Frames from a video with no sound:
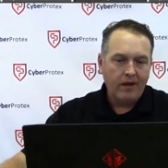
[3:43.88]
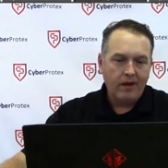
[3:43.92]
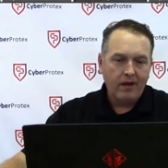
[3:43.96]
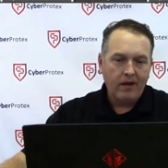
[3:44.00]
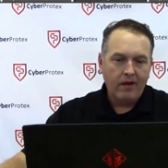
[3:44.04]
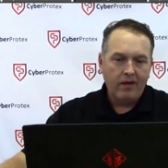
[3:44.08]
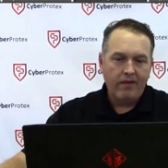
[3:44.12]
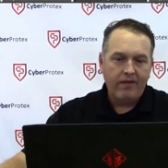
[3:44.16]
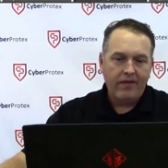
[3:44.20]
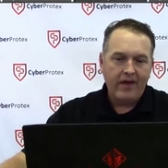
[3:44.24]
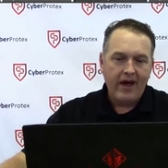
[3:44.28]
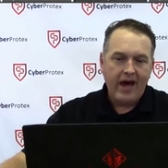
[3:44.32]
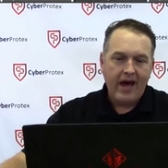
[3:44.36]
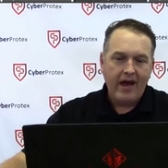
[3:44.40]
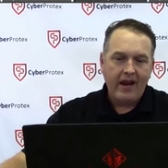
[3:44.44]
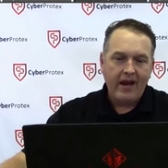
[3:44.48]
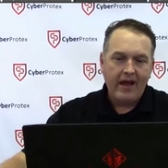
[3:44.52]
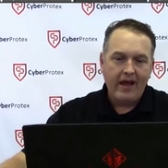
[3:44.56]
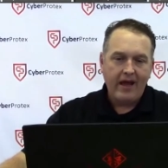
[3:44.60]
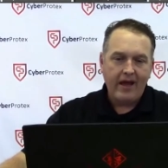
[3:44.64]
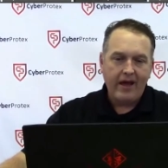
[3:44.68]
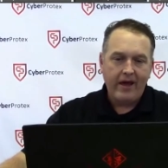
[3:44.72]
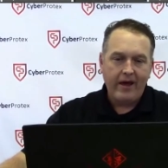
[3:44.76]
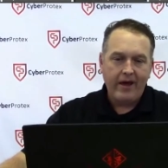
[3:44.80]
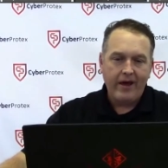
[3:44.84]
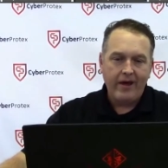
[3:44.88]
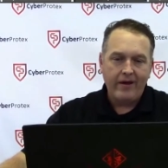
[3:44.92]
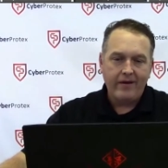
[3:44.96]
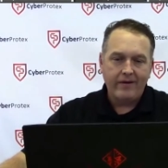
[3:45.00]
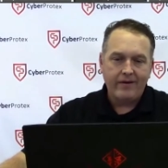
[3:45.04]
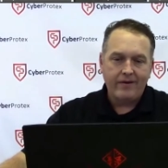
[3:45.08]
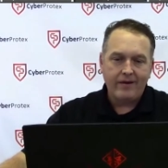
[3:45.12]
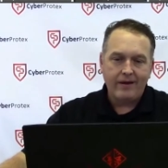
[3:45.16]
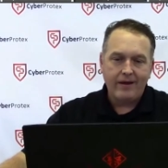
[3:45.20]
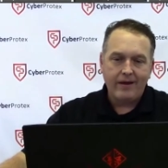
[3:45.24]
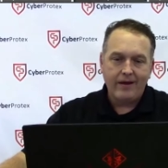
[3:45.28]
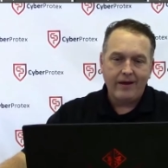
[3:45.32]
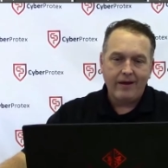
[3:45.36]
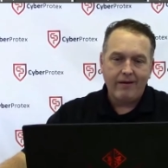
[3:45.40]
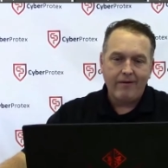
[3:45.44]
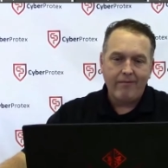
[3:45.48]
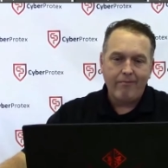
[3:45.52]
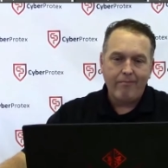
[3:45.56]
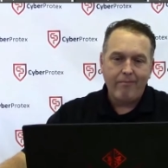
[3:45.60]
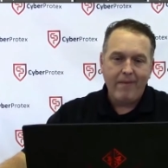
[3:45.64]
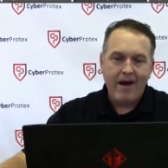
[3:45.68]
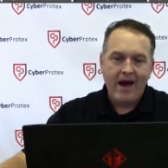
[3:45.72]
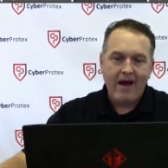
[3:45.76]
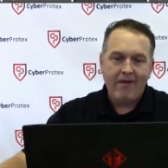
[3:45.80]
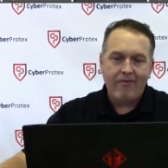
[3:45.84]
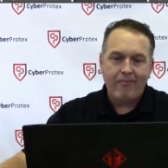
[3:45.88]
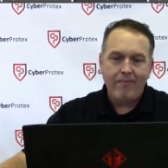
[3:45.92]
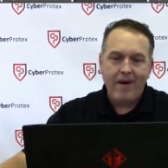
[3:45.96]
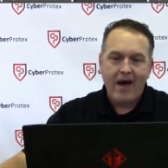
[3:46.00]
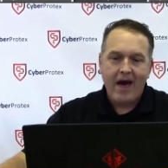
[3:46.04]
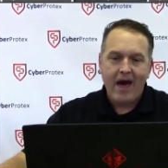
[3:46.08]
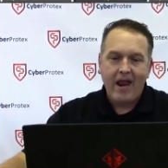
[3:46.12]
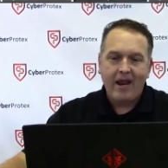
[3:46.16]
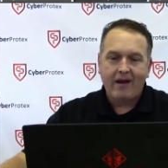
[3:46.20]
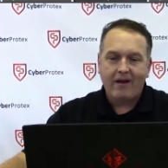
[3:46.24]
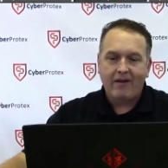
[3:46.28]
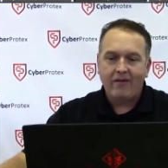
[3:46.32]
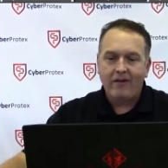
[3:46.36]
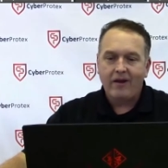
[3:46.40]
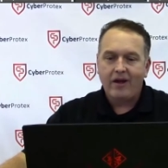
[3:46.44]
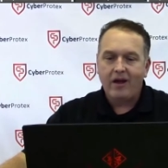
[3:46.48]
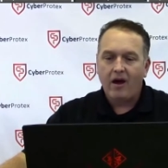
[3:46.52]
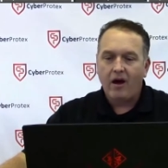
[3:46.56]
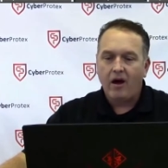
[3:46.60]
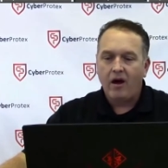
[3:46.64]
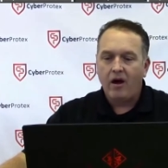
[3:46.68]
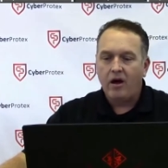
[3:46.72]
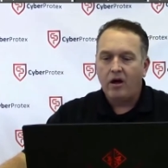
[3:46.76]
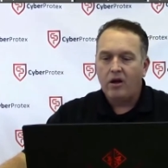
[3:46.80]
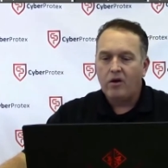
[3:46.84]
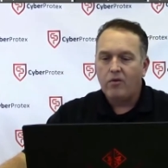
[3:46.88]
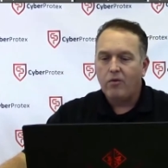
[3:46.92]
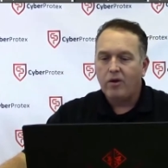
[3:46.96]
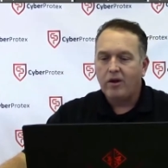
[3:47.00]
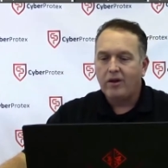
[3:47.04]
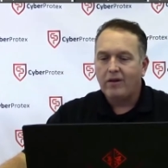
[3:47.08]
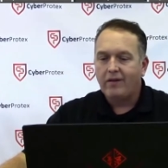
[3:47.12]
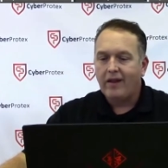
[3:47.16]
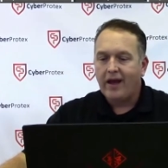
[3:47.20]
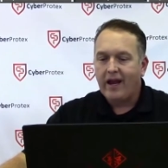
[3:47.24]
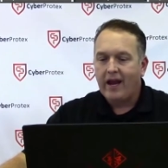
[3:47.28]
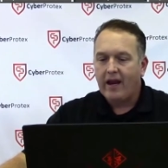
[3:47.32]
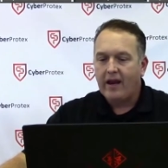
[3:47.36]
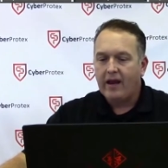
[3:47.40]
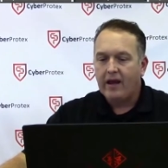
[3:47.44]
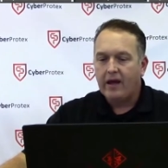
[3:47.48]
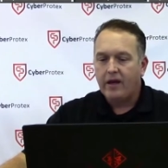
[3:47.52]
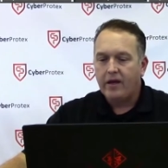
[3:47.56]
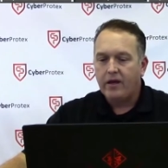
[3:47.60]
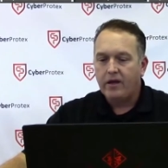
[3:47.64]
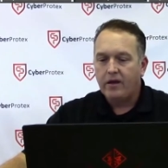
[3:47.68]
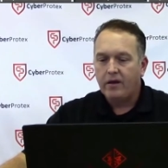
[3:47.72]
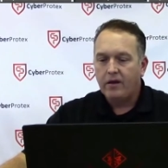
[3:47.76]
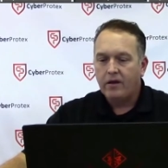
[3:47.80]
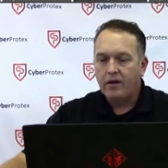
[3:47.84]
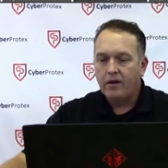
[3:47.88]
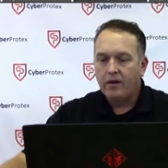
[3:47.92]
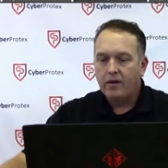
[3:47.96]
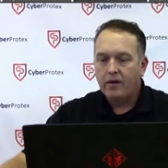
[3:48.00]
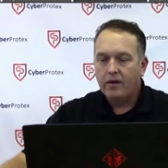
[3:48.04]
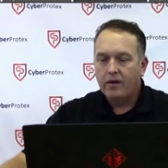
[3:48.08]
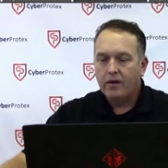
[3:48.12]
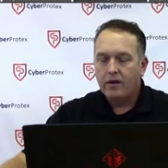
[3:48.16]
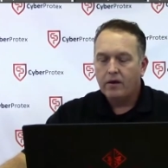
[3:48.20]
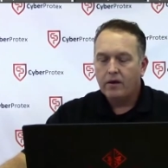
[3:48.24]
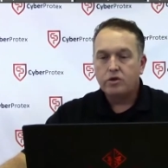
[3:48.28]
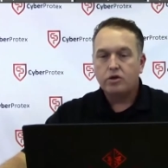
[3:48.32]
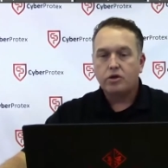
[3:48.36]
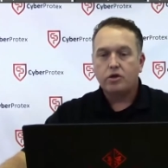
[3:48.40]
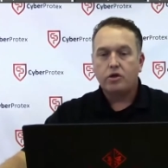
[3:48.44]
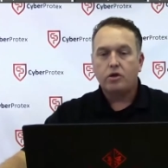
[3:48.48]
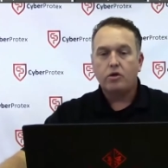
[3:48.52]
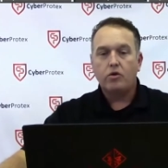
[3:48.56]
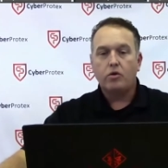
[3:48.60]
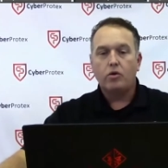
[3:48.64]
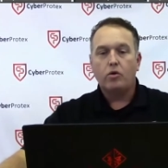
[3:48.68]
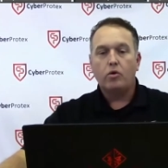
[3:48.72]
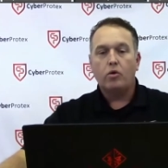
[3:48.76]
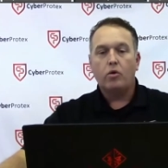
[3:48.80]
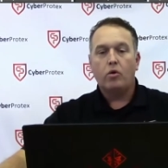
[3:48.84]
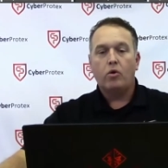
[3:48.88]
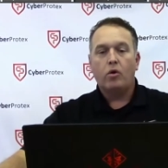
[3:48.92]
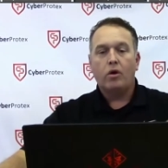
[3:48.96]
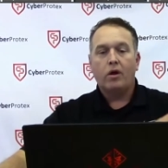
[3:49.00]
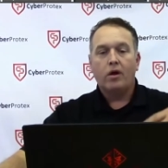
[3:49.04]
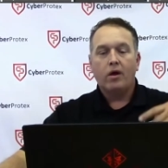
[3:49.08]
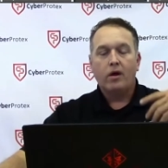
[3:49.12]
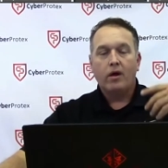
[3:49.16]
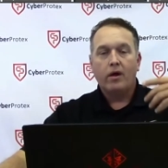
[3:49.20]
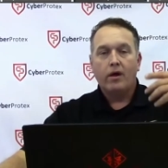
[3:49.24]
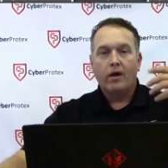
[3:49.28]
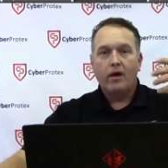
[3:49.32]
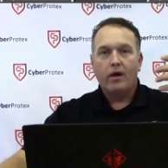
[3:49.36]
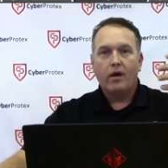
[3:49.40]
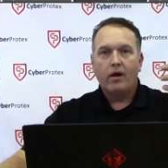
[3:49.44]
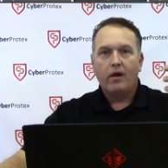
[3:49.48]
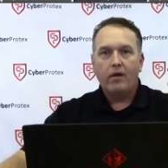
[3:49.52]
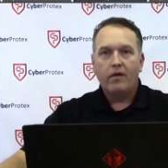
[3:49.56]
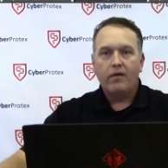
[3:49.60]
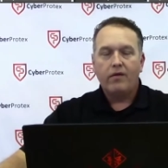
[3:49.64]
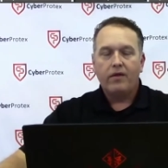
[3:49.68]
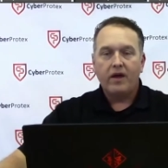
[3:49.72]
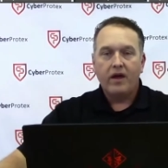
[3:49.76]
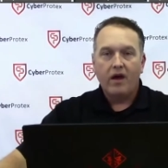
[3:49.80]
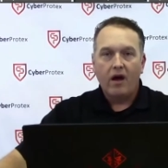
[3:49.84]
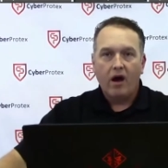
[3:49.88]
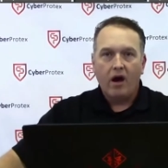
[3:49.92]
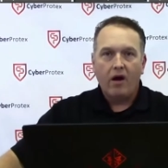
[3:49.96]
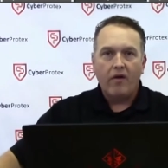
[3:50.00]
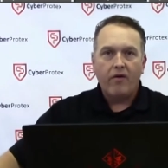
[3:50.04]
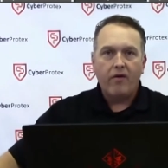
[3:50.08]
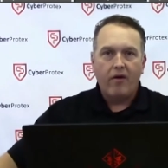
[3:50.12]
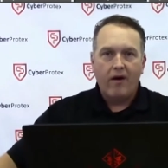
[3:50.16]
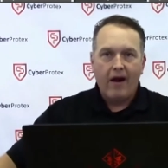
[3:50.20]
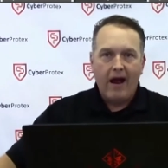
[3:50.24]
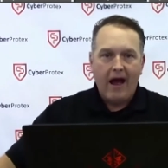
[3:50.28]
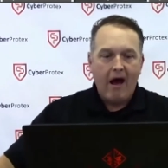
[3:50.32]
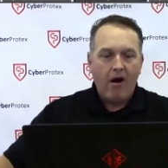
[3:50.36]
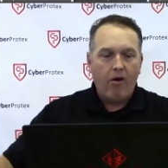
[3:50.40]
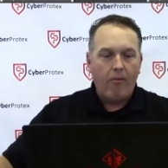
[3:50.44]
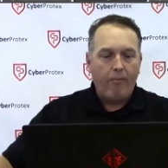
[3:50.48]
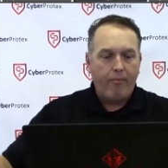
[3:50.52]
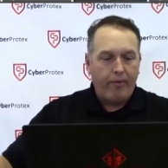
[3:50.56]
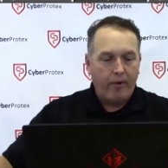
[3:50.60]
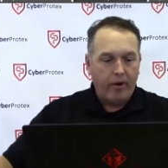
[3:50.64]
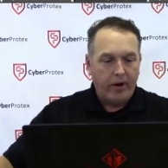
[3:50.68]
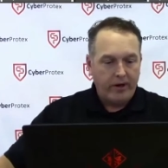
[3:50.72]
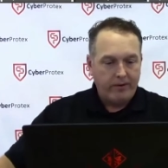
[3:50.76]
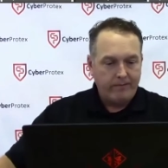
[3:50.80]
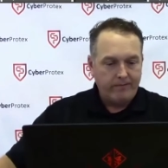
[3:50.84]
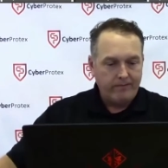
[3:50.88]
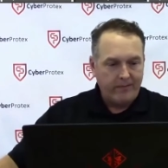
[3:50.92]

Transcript: that is mathematically unrelated to the other output.